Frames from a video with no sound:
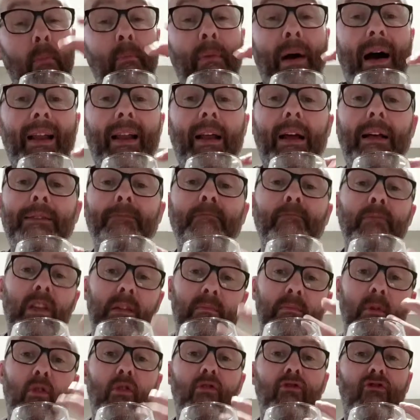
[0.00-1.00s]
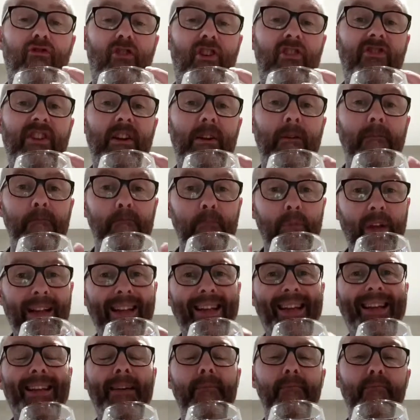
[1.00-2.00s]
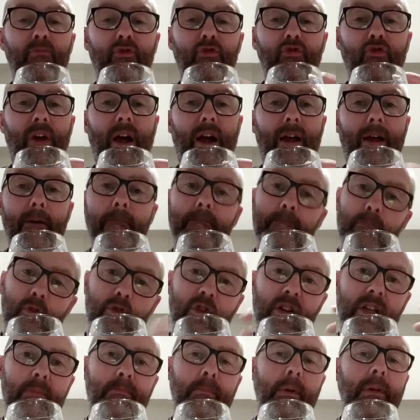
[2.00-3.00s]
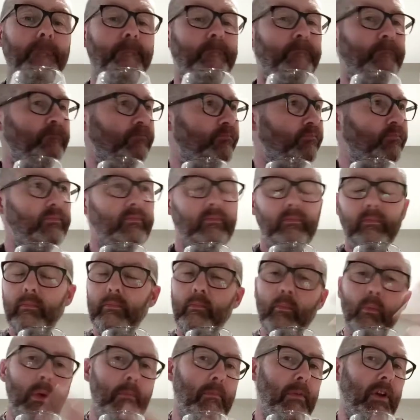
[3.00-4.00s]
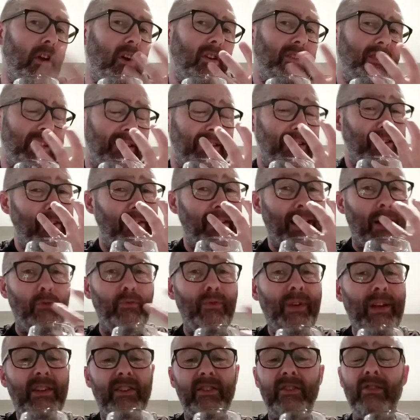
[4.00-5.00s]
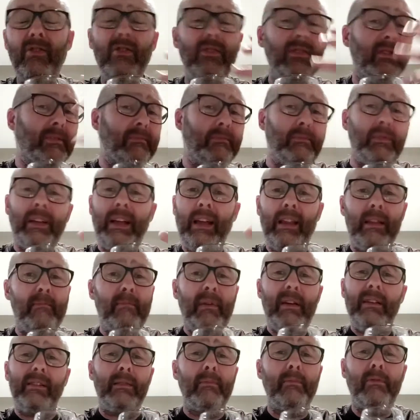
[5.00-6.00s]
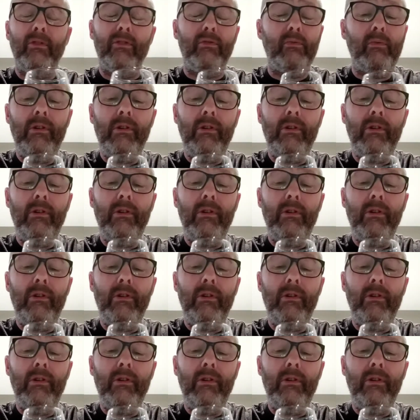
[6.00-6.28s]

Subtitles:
the palate, it's more refreshing, cleaner, drier, crisper. Because it's got that rich nose, you get the best of both